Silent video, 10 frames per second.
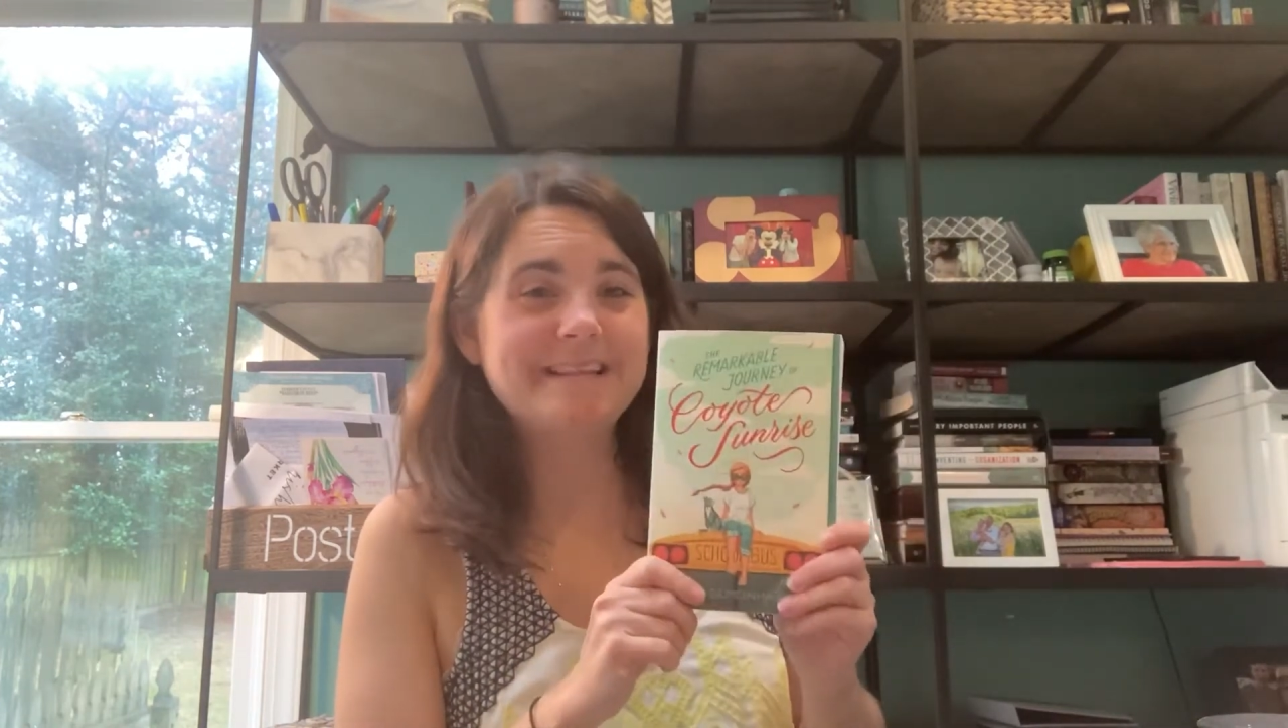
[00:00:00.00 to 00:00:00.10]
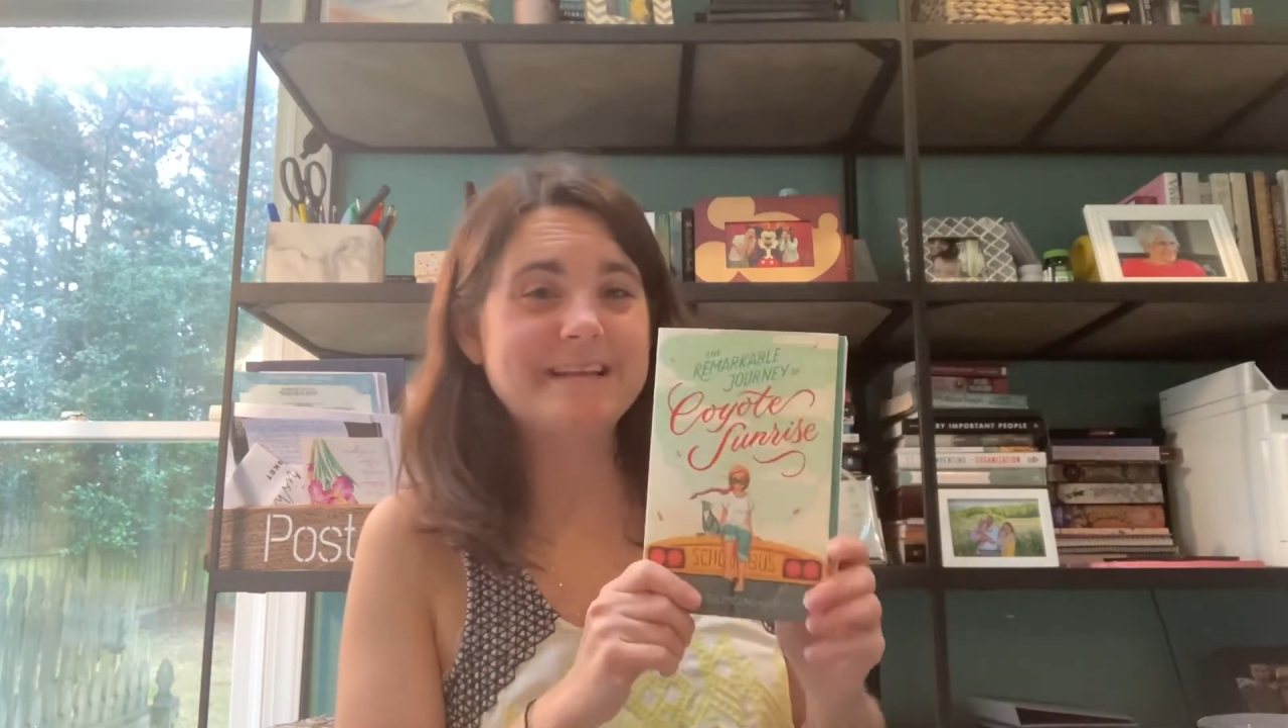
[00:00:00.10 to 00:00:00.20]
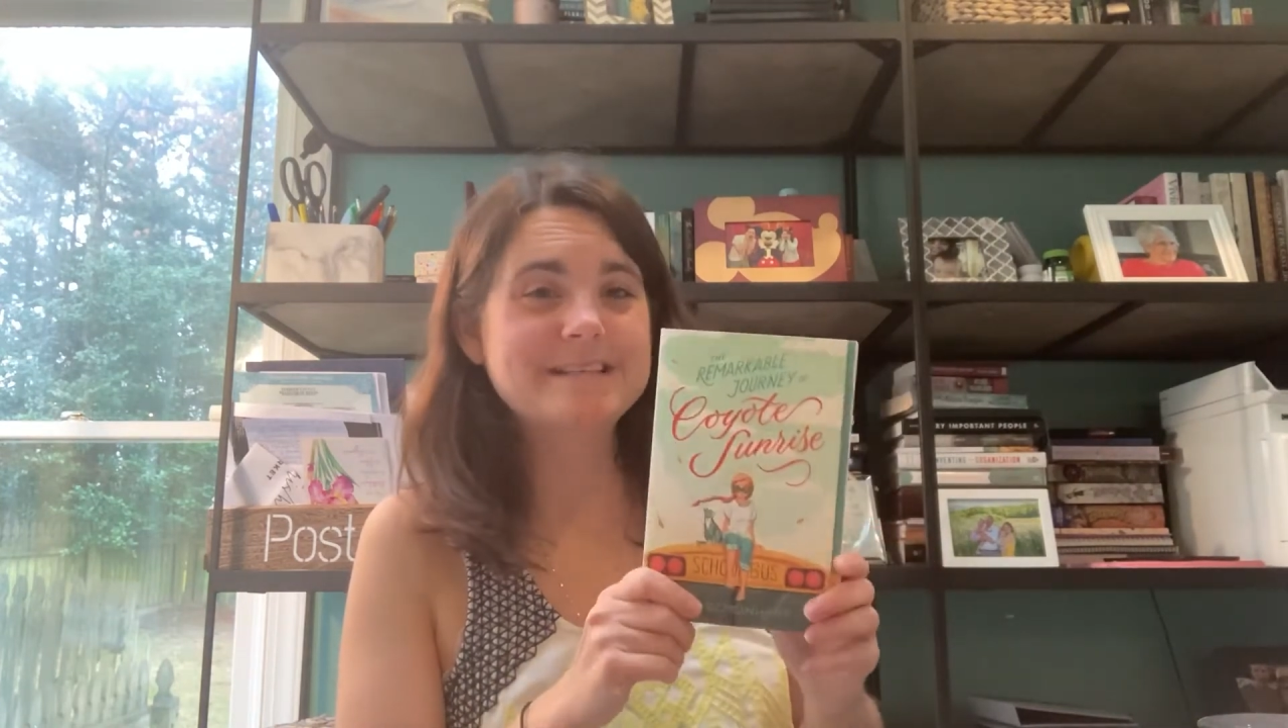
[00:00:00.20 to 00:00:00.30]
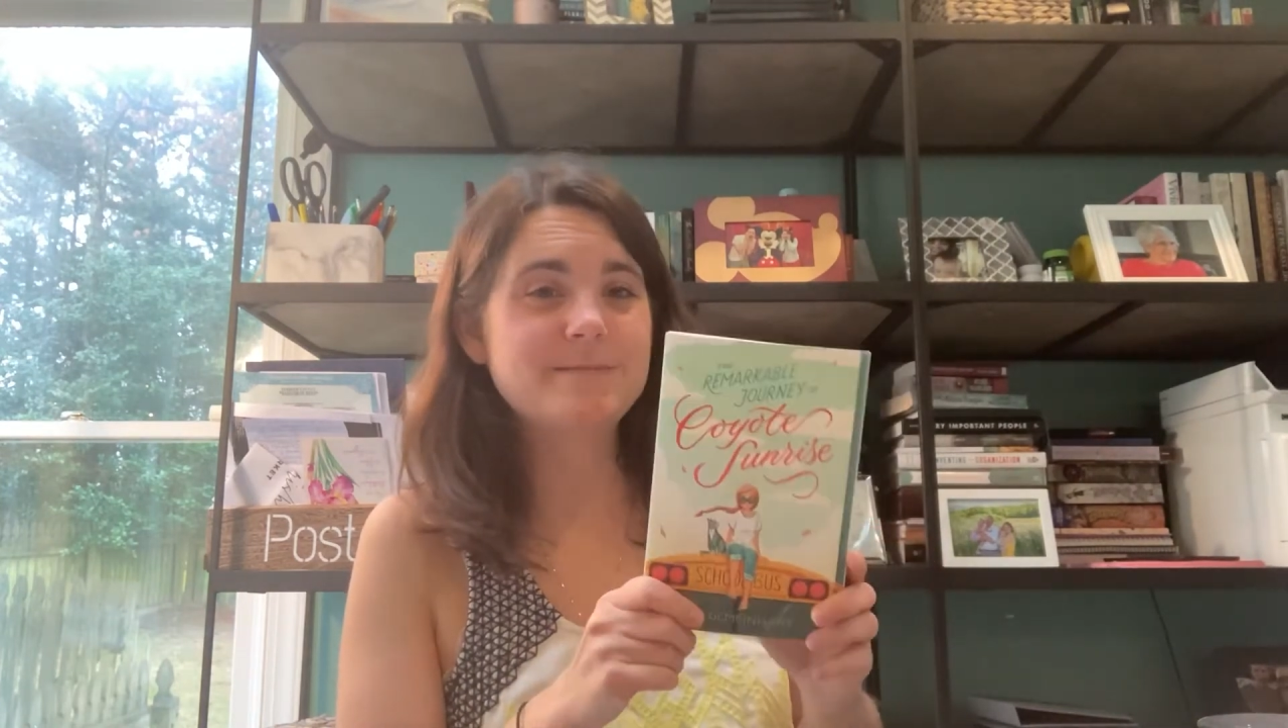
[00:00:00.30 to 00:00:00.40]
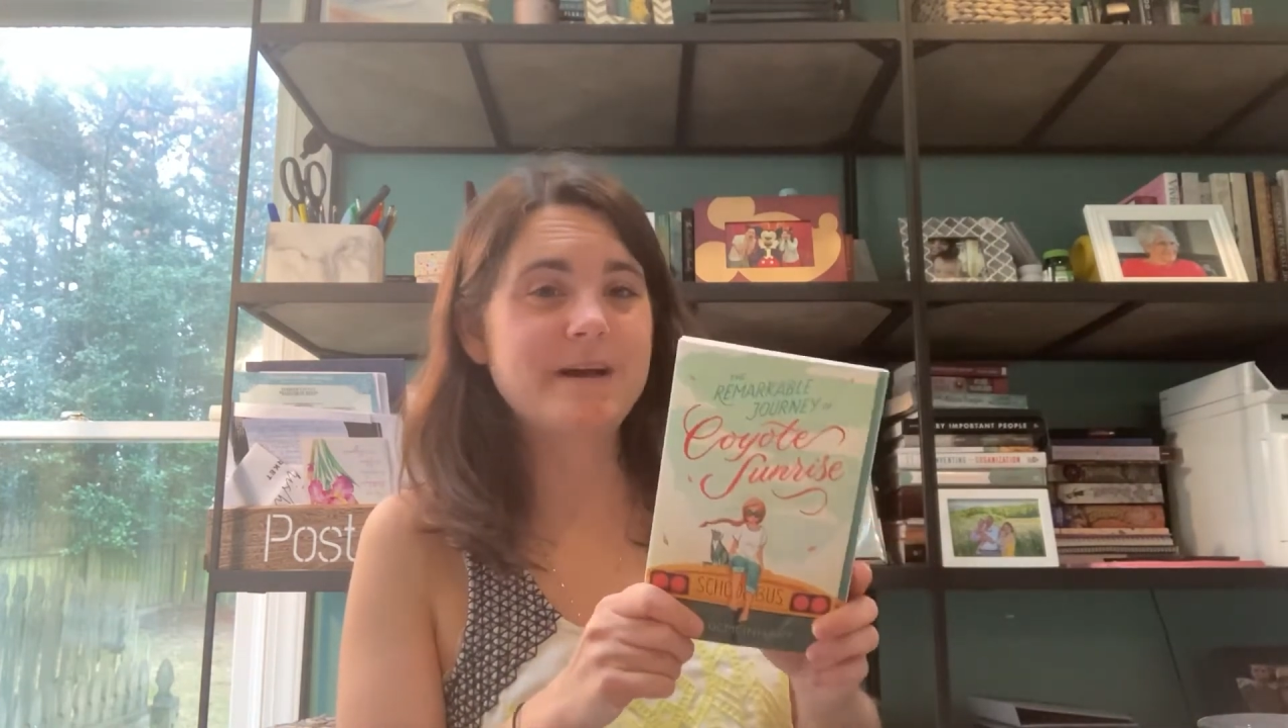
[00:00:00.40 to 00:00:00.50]

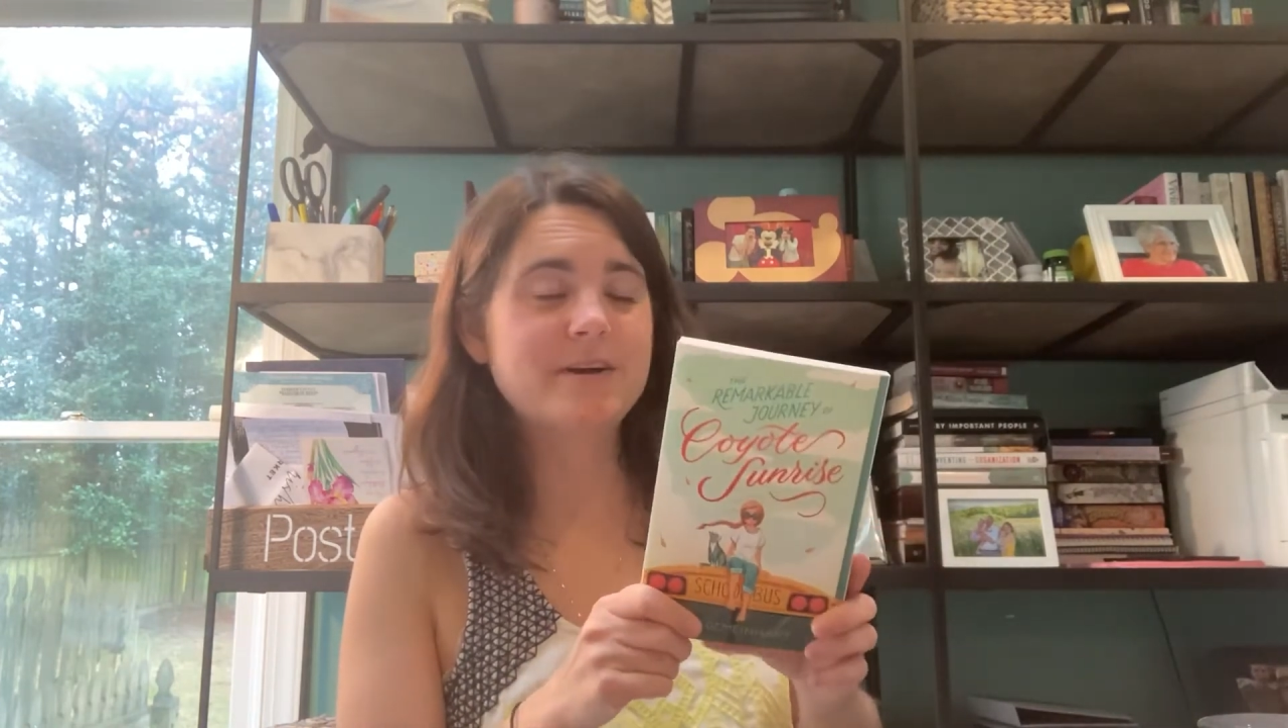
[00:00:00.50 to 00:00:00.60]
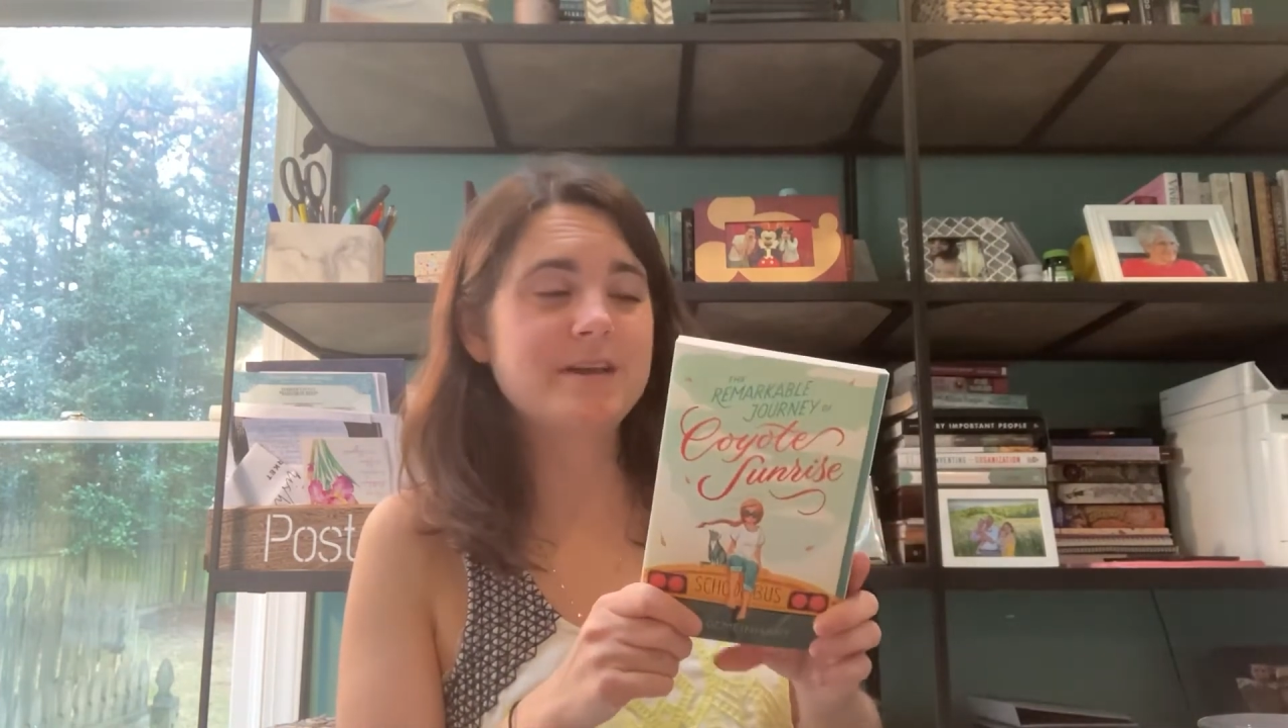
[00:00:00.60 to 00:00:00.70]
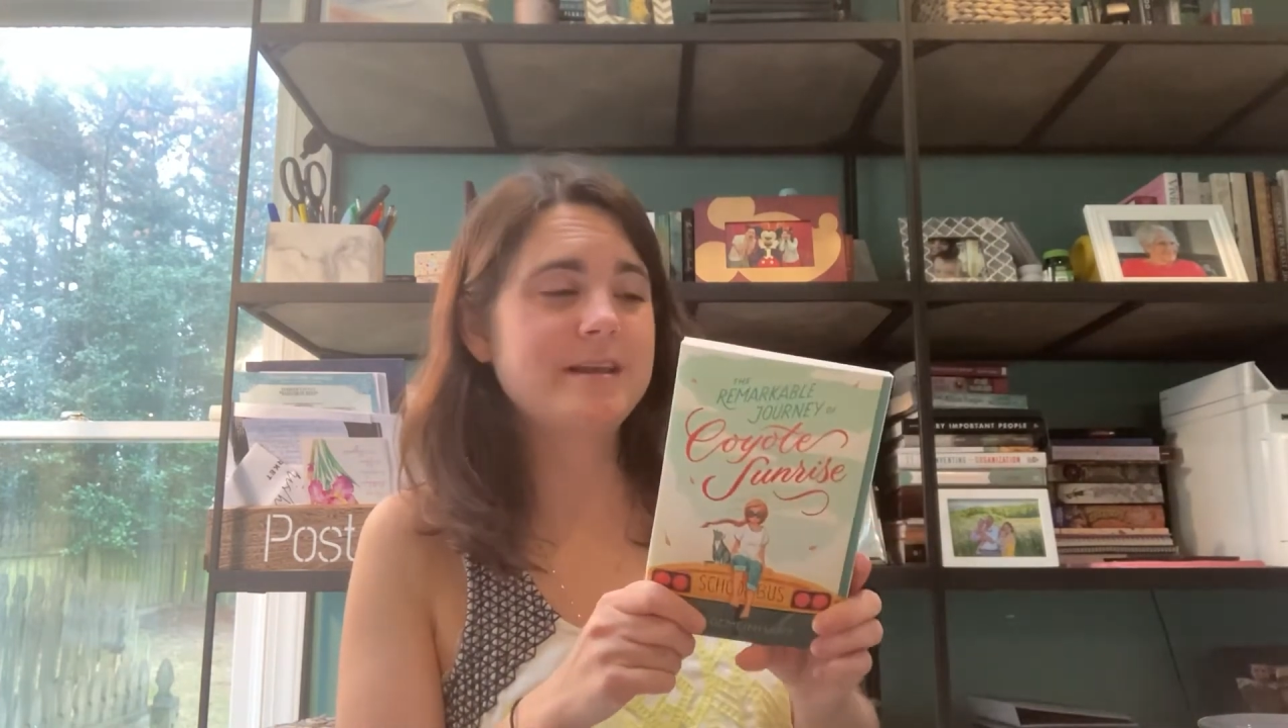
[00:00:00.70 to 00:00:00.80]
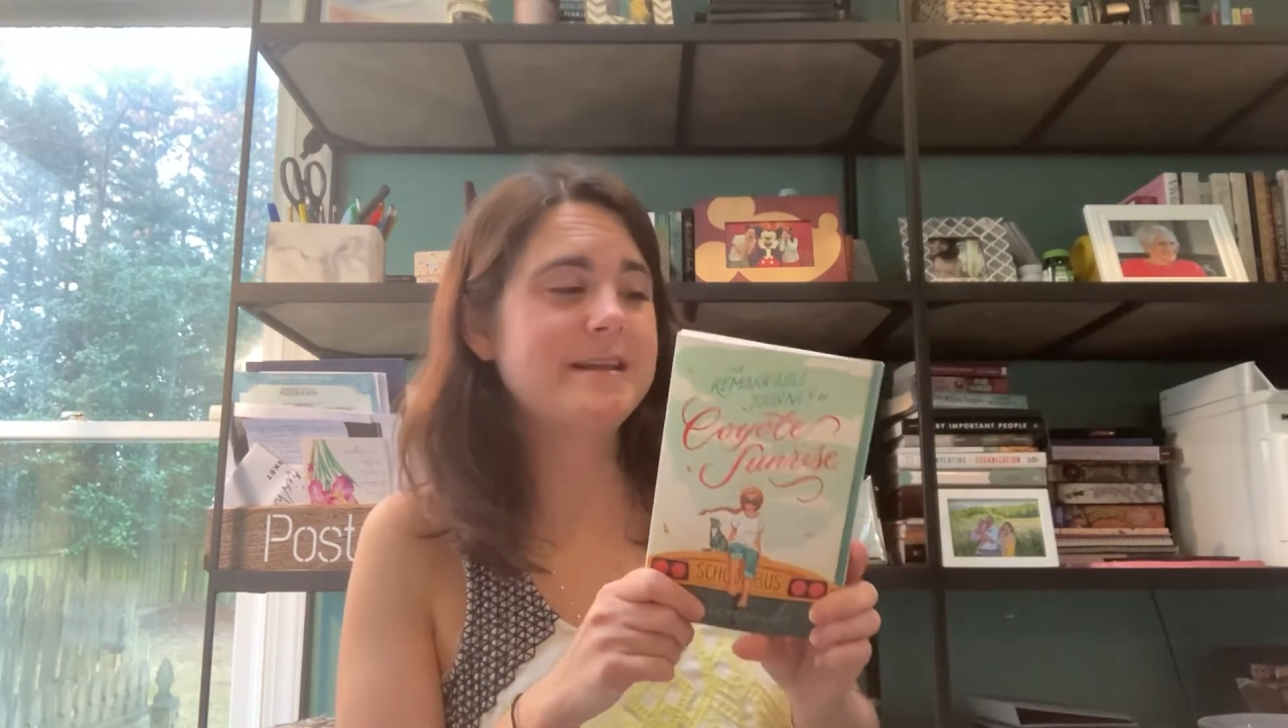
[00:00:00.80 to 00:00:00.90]
things about it.